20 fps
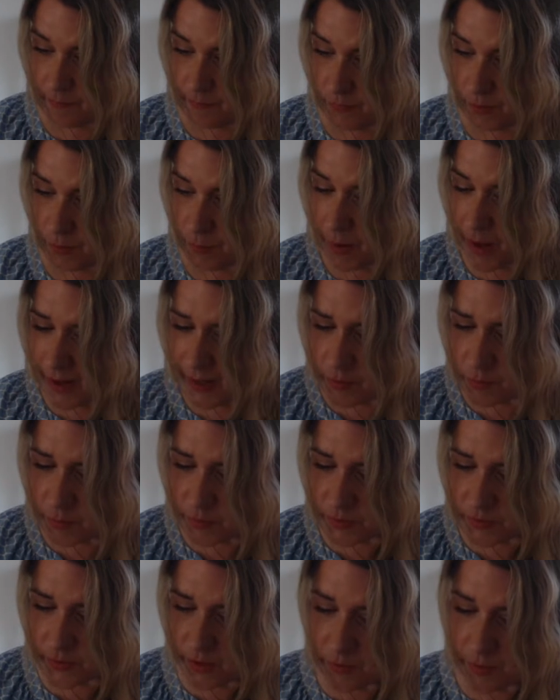The blanket
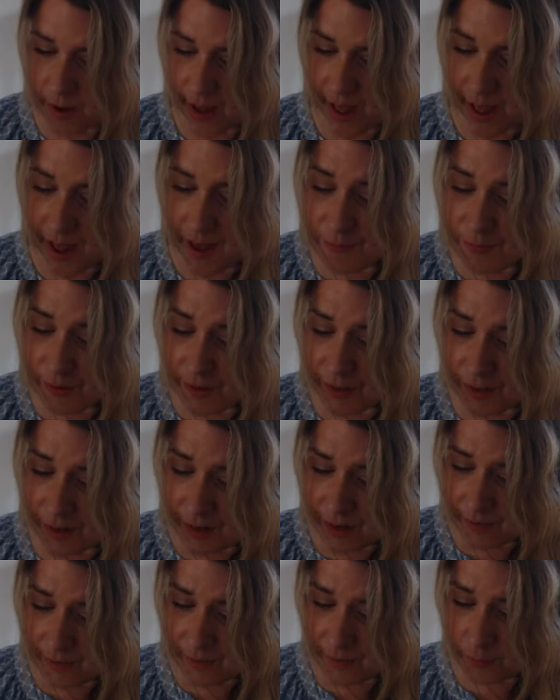was so heavy
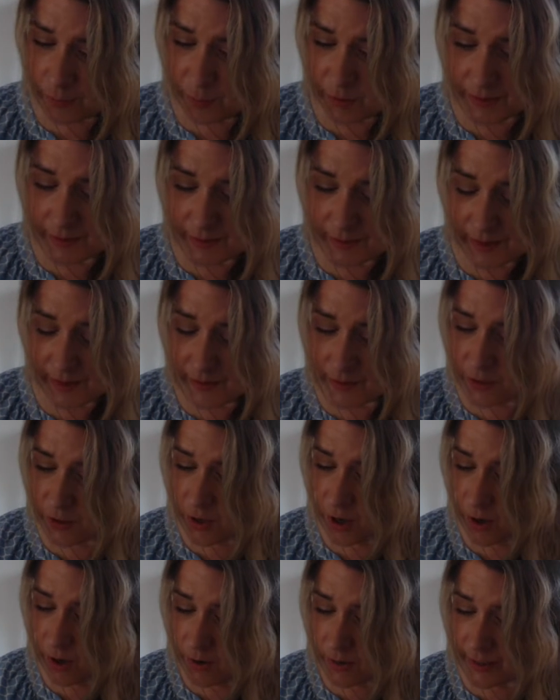that the princess could
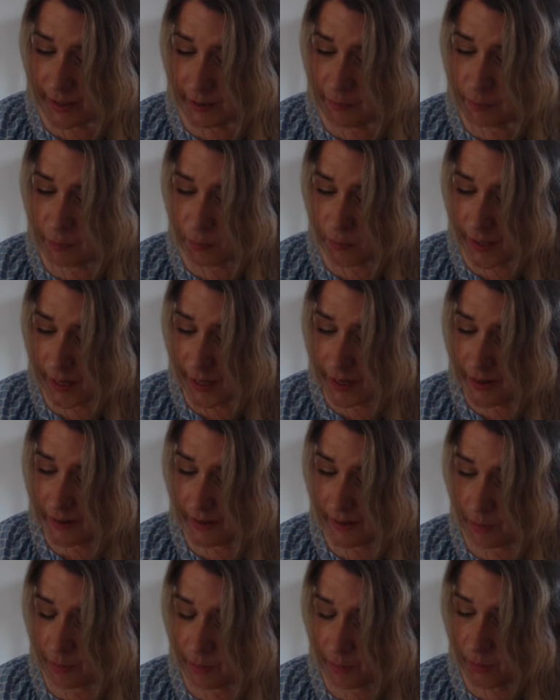hardly breathe as
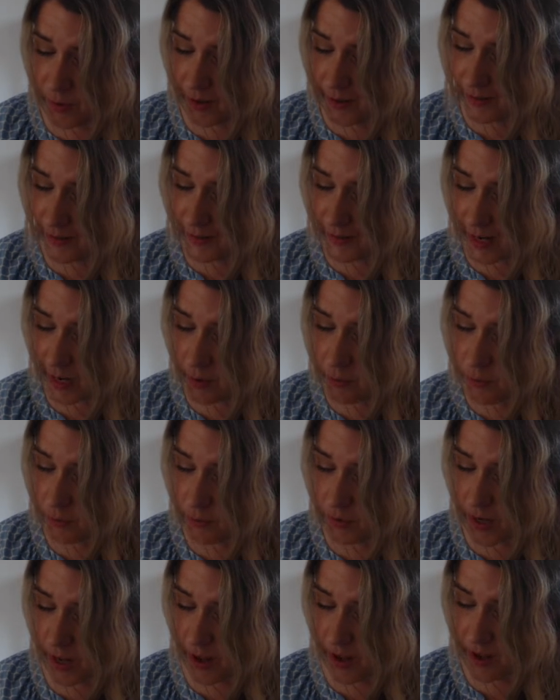it pressed down
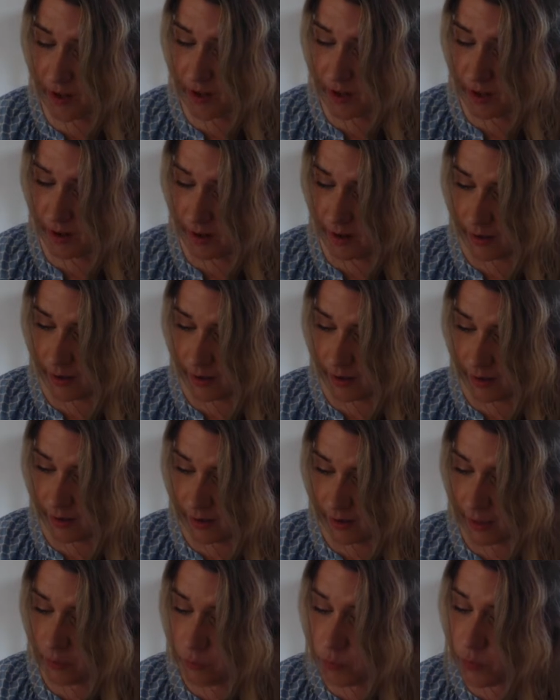on her.
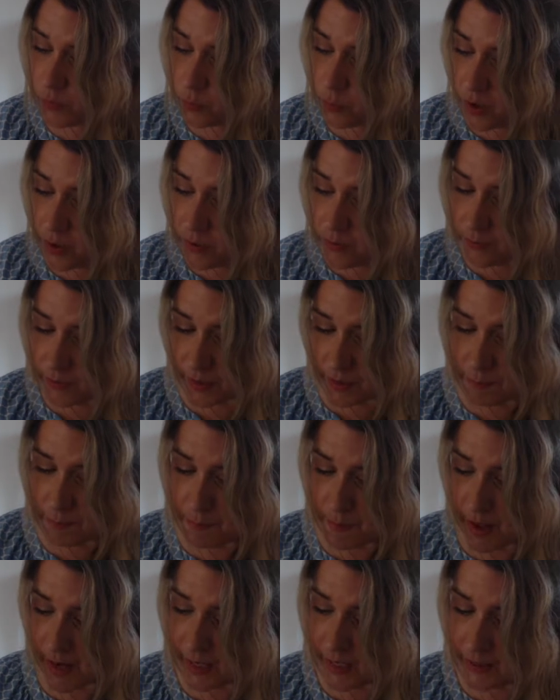It was woven in
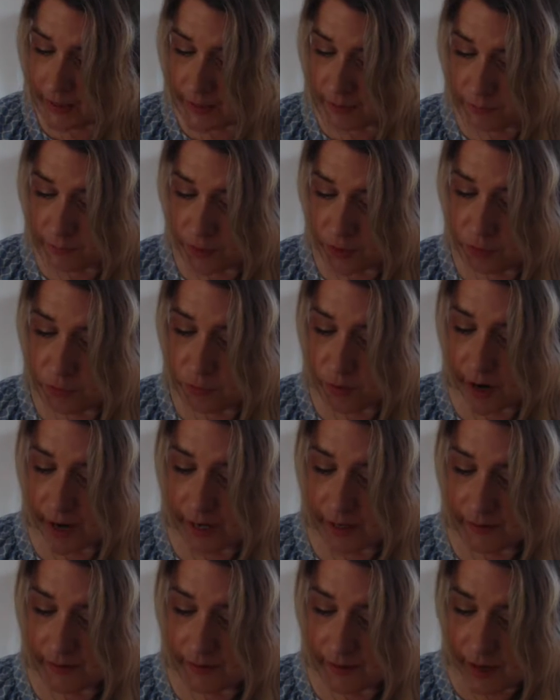many different
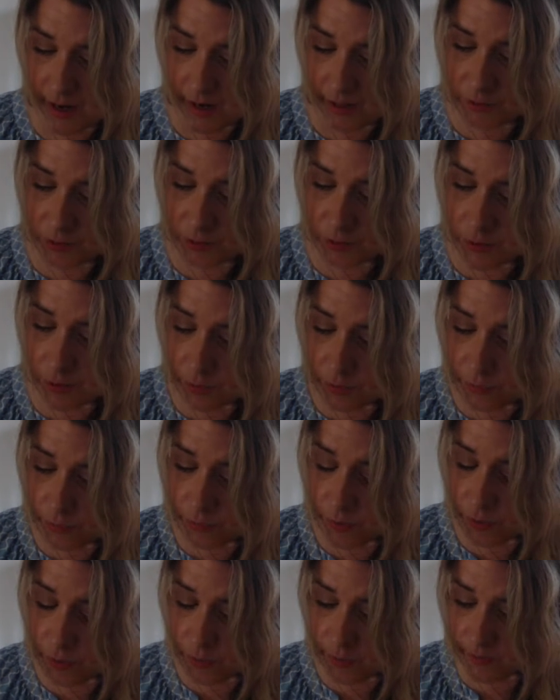greys and shot
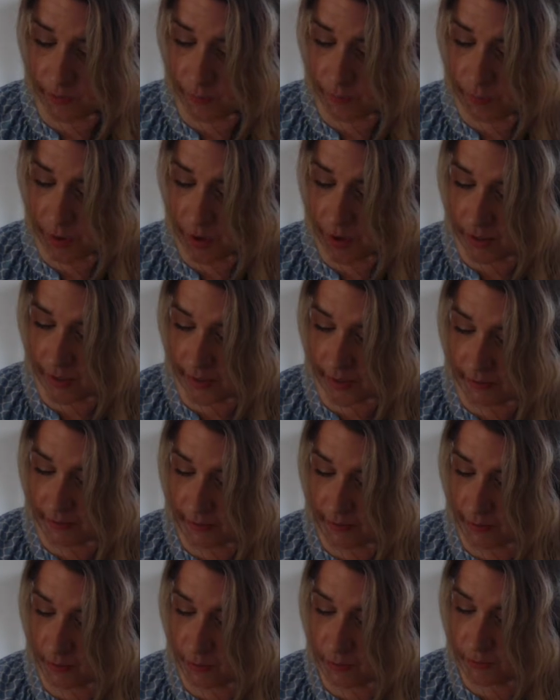through with sparkling
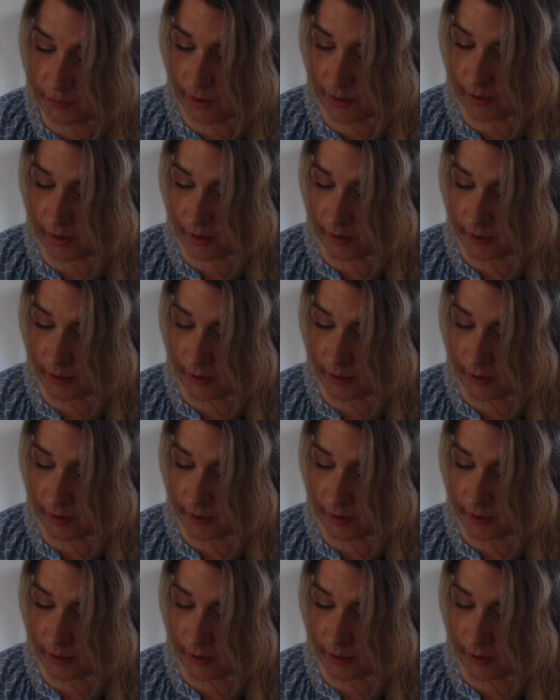silver.